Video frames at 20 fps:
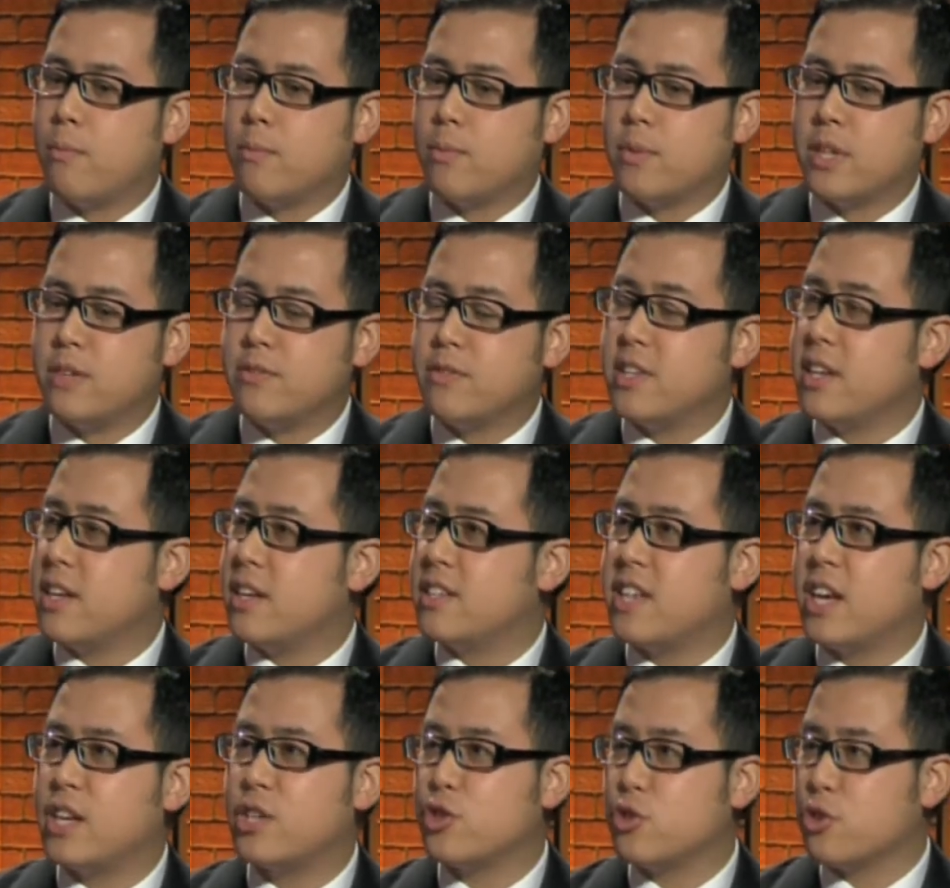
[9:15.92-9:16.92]
lived in an
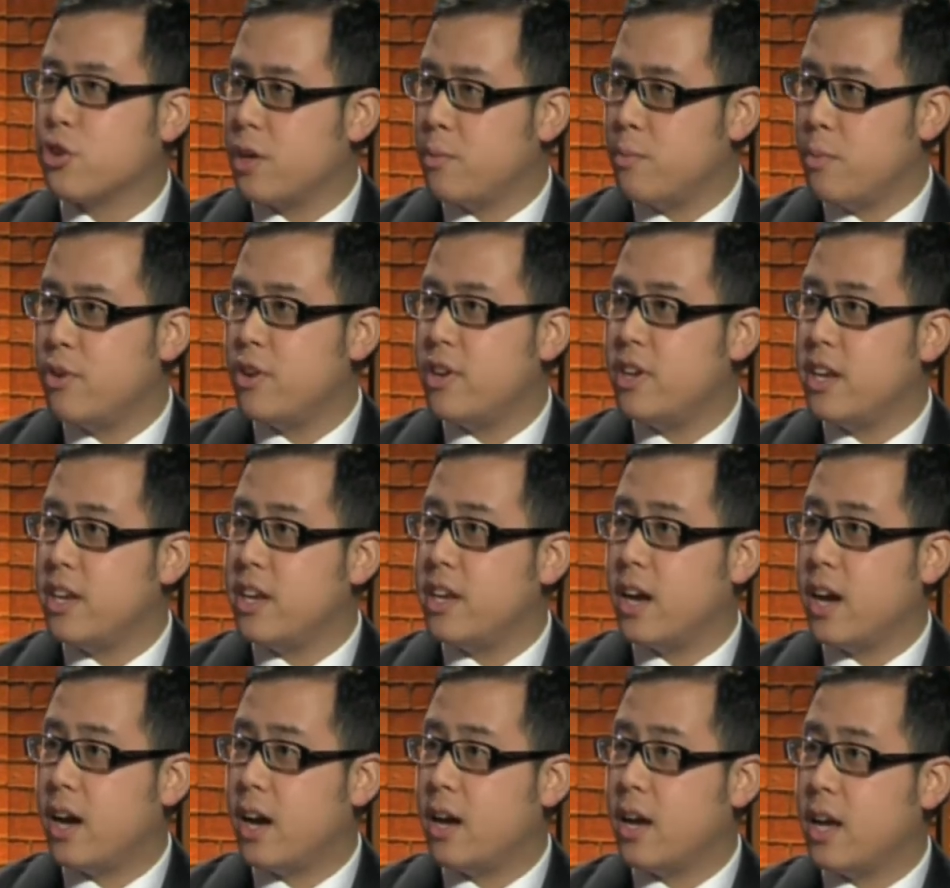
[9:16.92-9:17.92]
intentional community
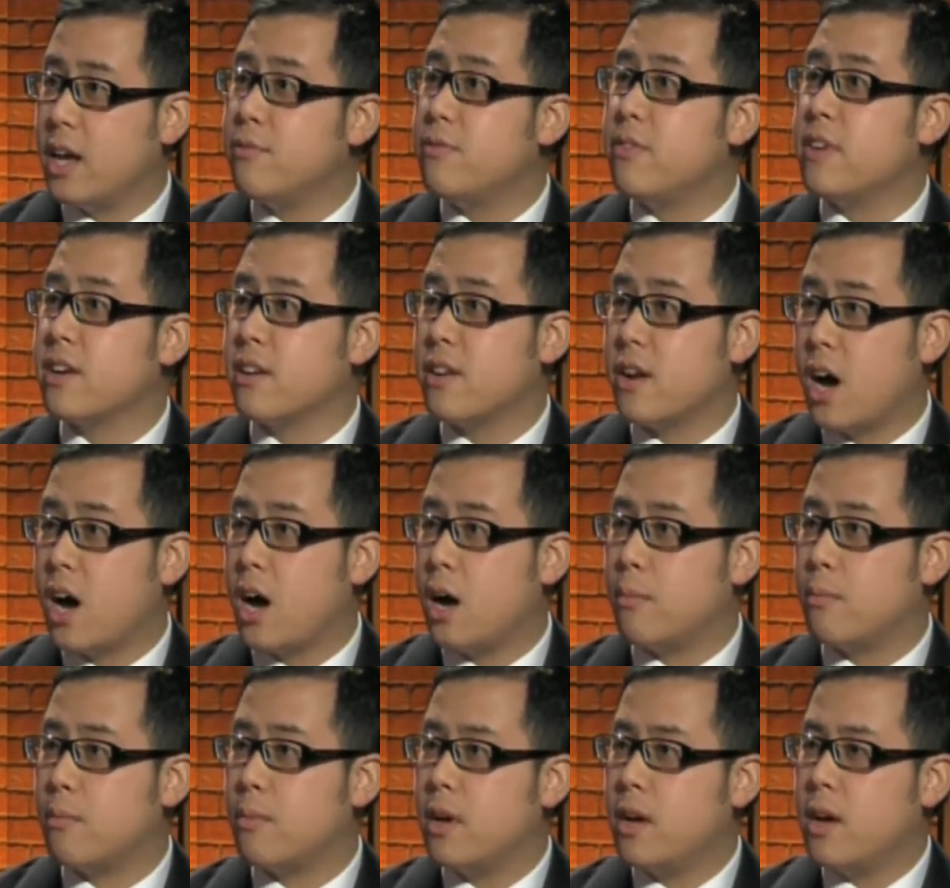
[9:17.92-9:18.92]
in
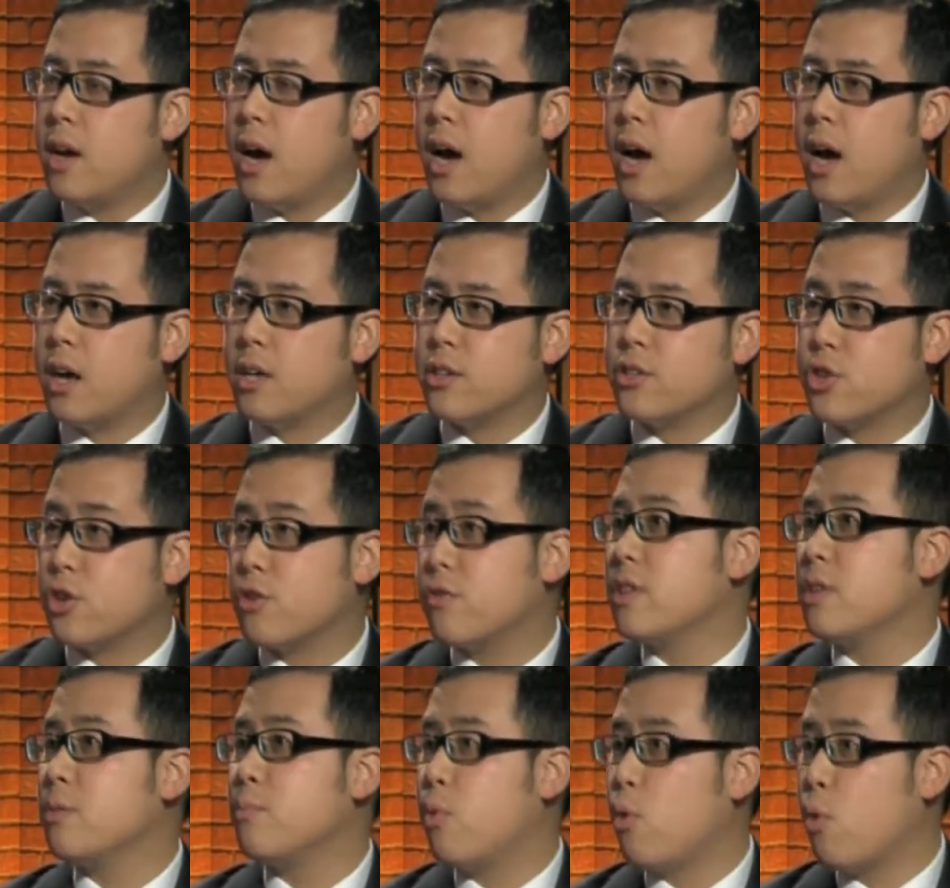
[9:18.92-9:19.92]
Vietnam,
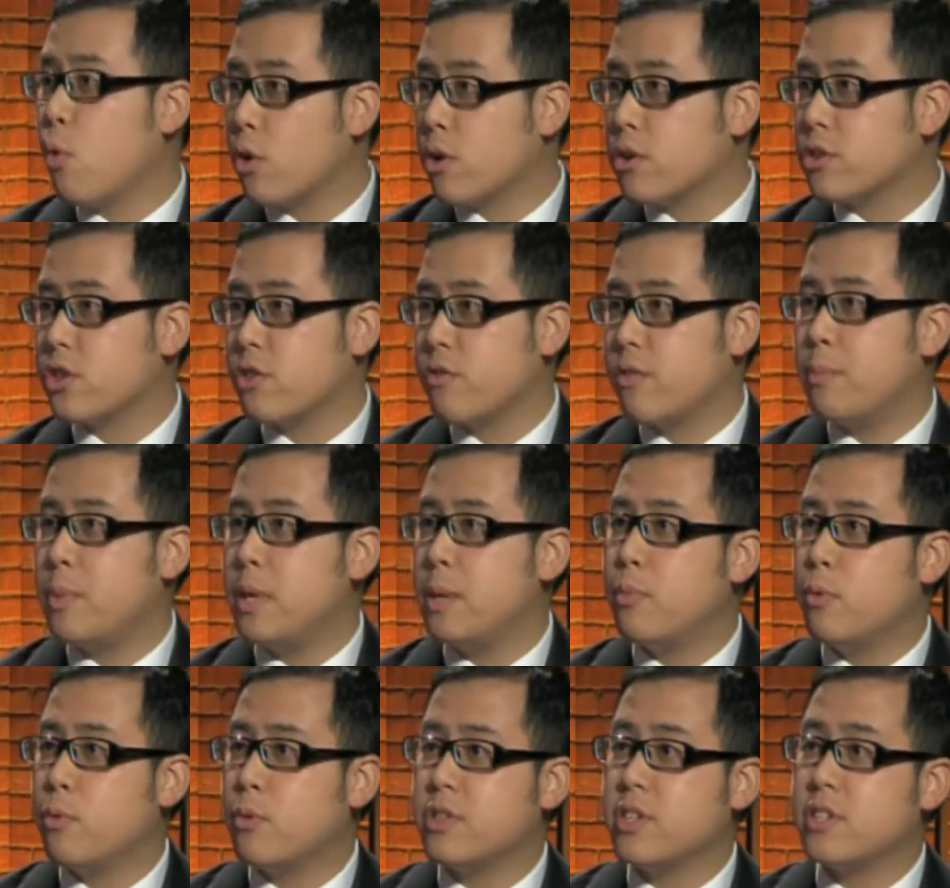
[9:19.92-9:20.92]
serving the poor, serving
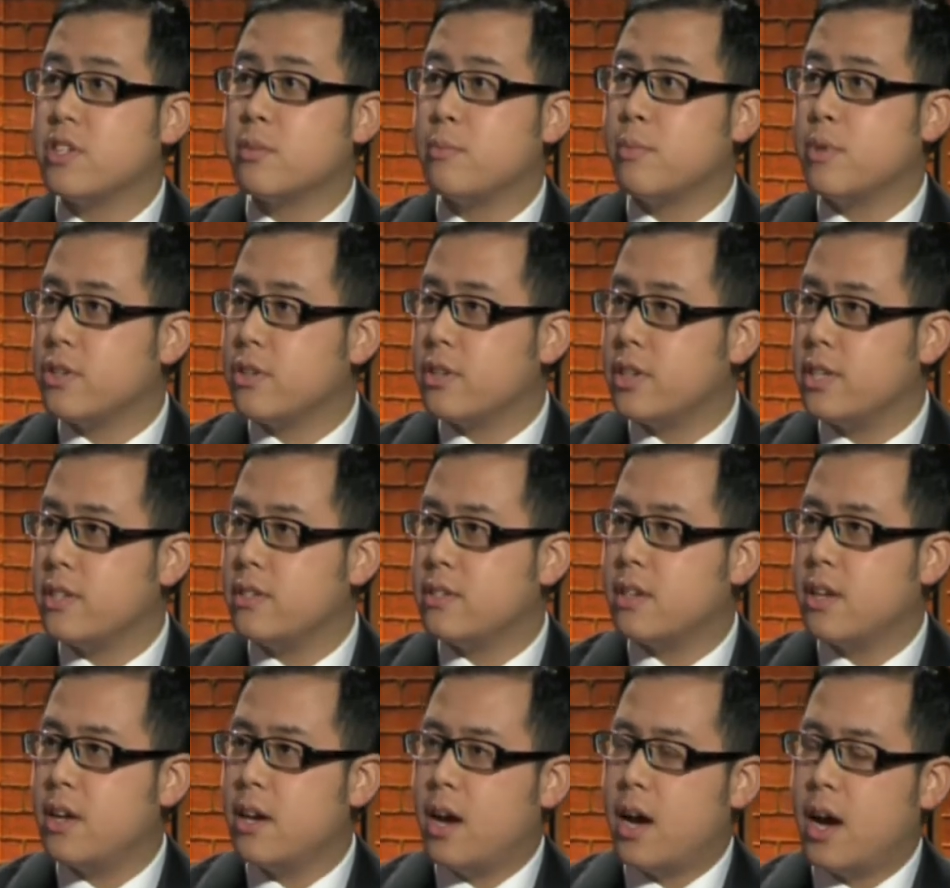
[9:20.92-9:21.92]
people with disabilities.